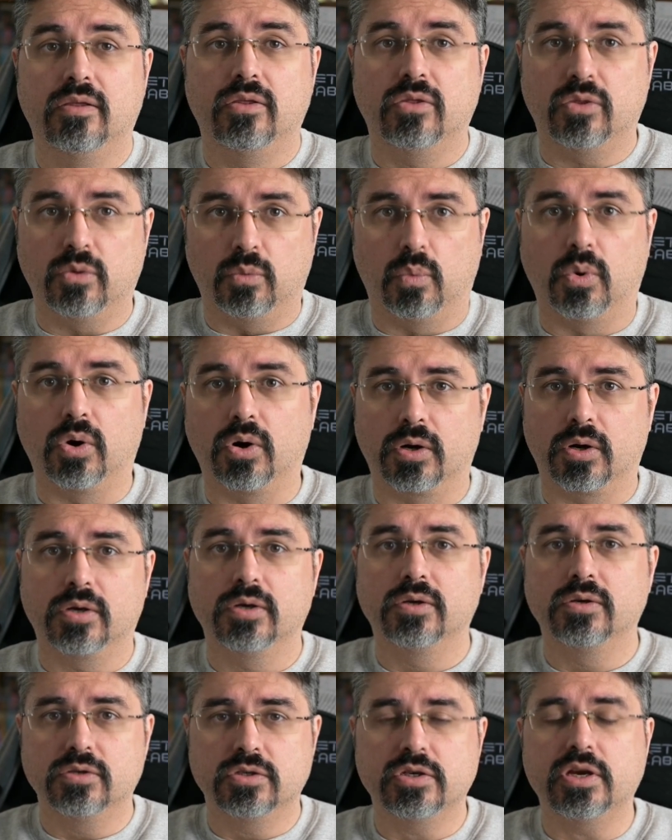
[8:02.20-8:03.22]
the work
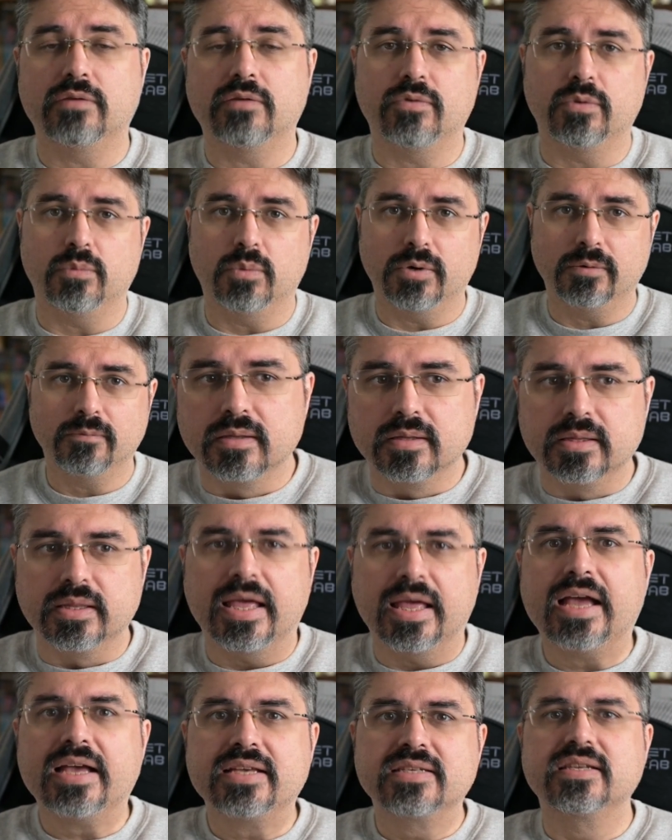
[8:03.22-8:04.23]
to everyone.
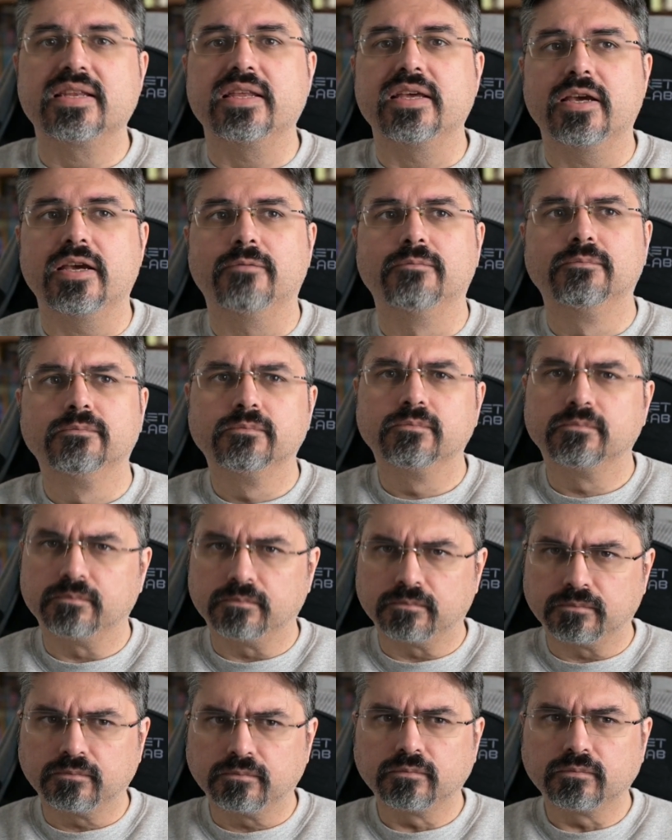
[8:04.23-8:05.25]
Lastly,
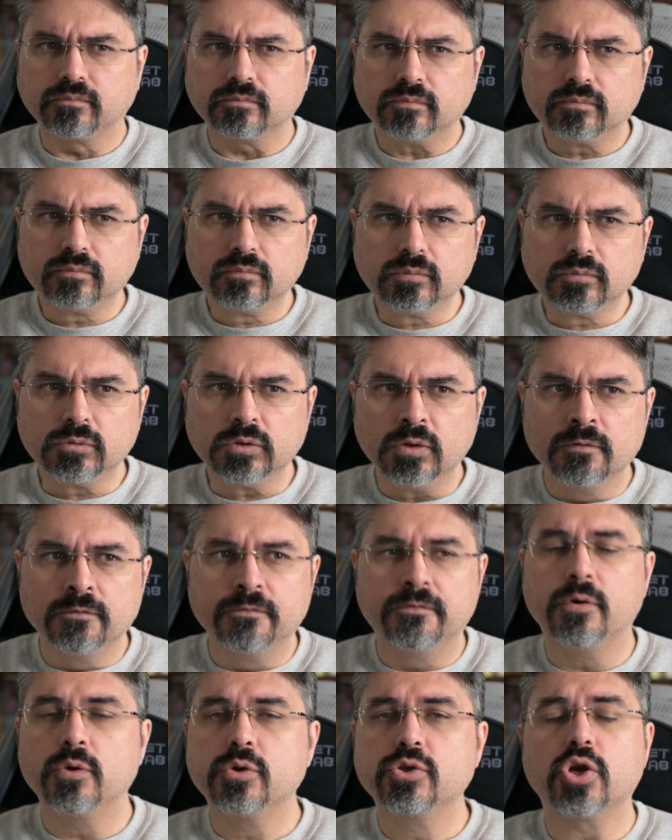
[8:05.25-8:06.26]

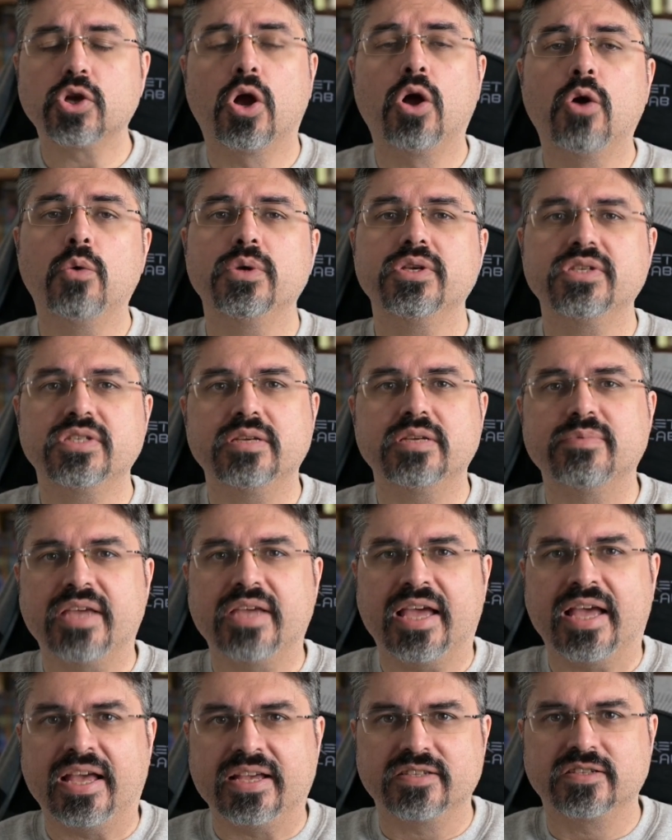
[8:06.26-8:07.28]
folks always seem to
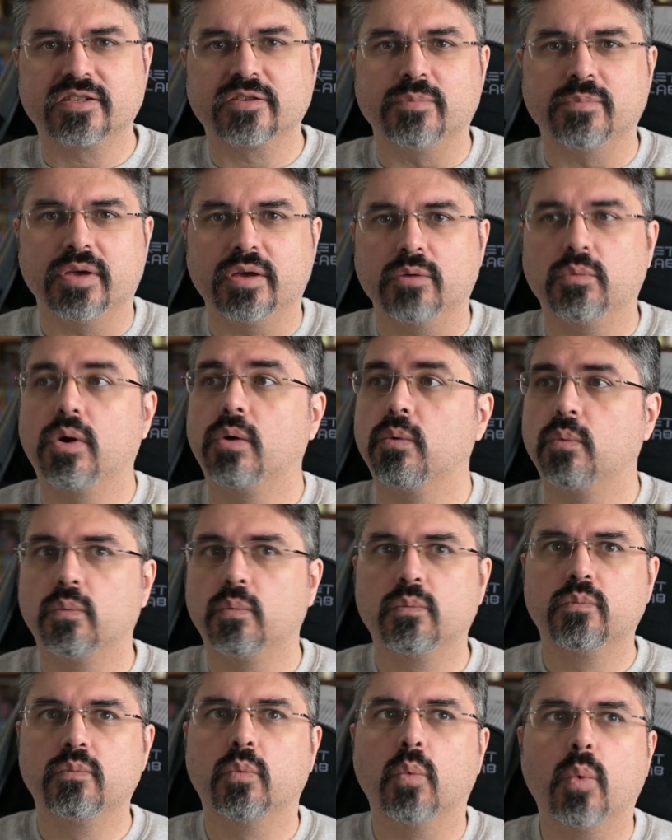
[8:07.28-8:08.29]
ask me, well,
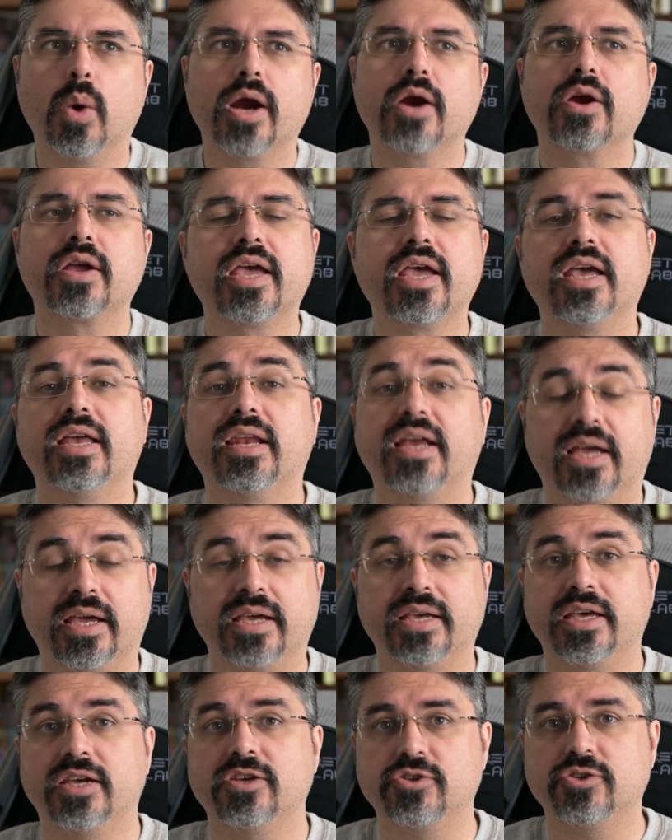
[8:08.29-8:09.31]
where can I
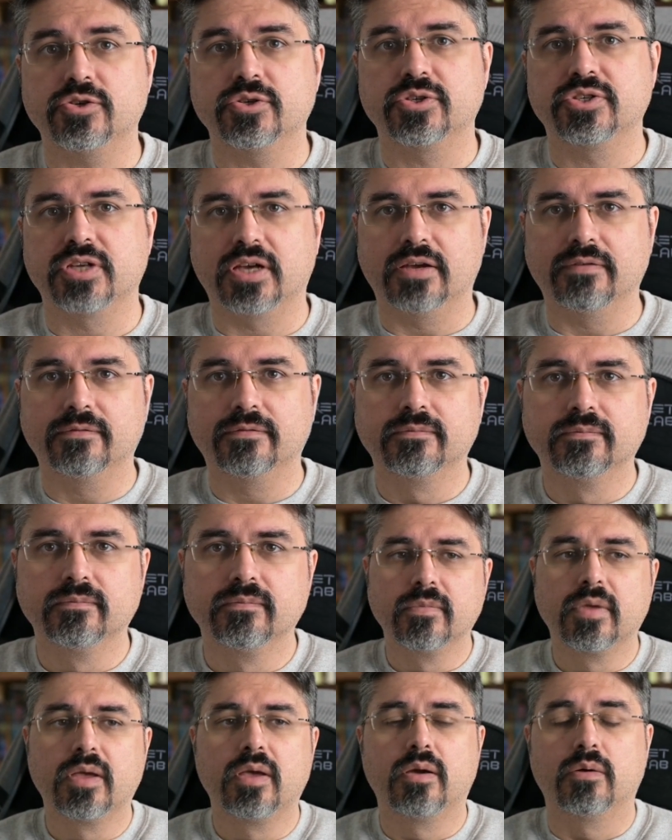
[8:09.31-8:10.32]
get your stuff?
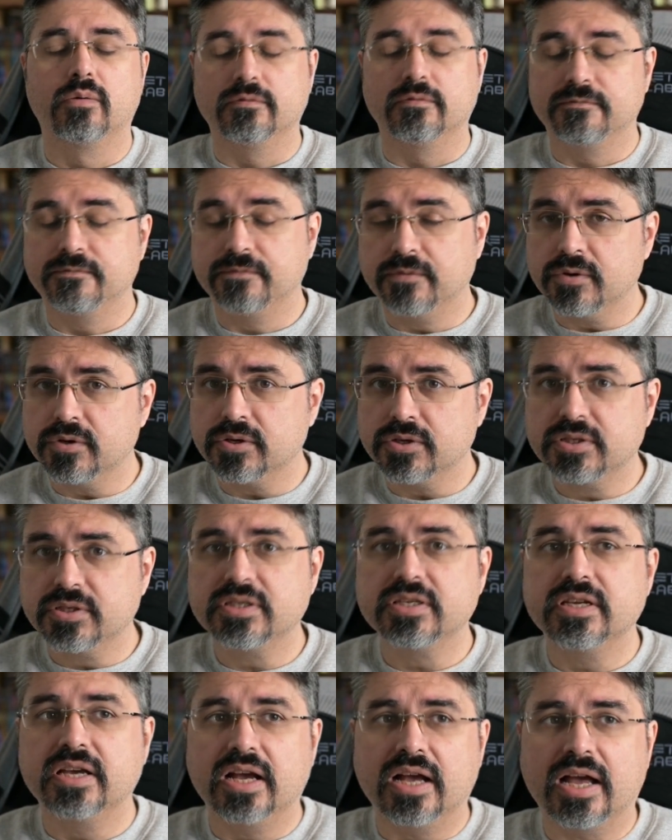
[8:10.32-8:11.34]

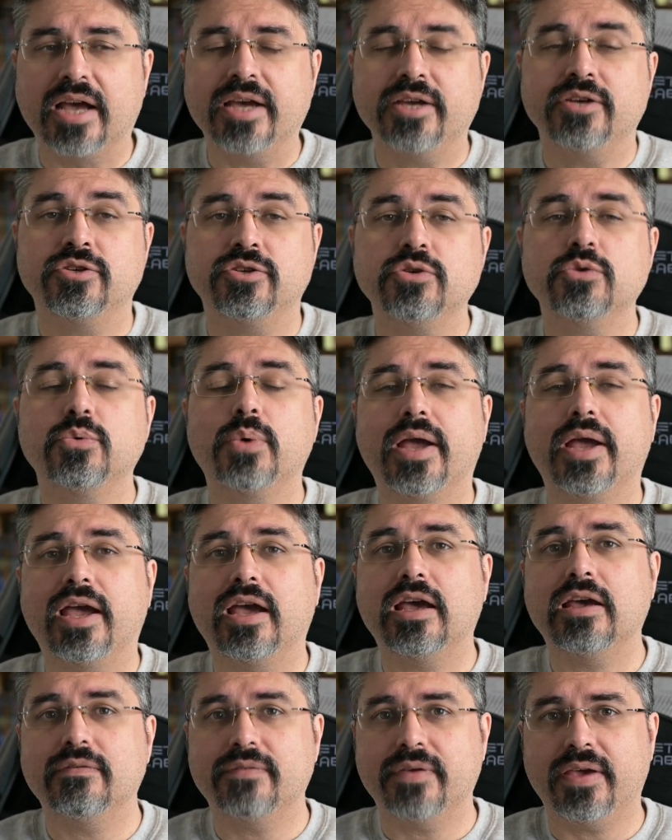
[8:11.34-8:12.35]
First, I do
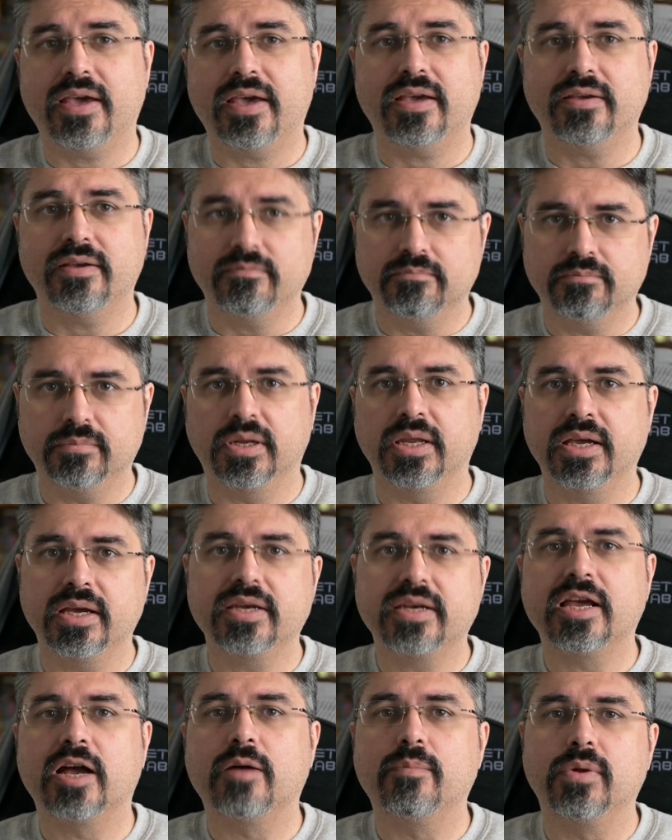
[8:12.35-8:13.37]
have a link
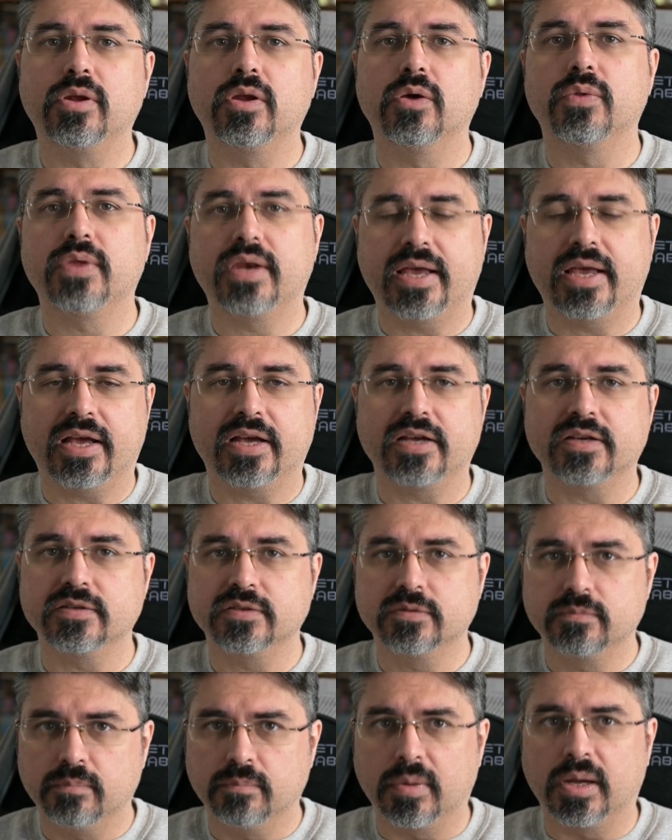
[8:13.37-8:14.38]
down below that
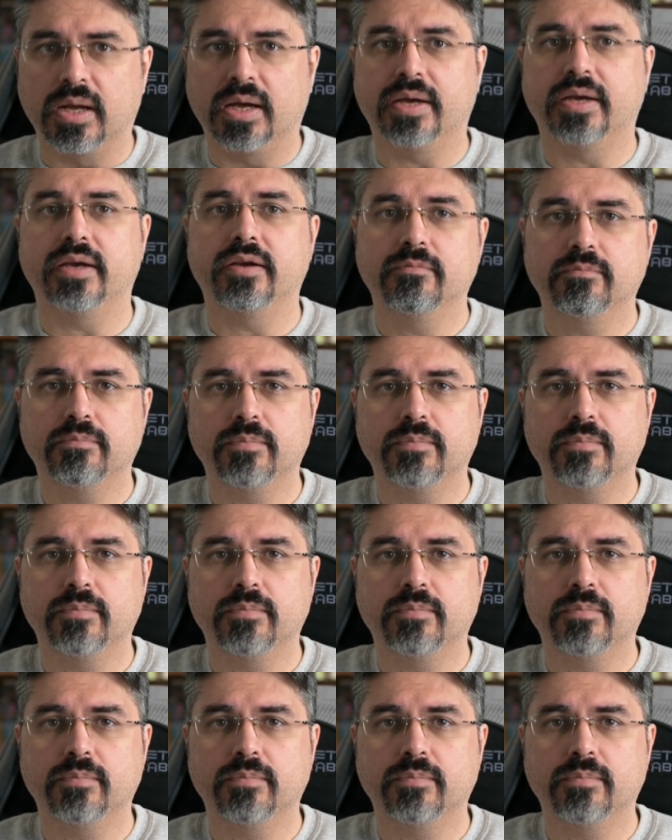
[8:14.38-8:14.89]
has my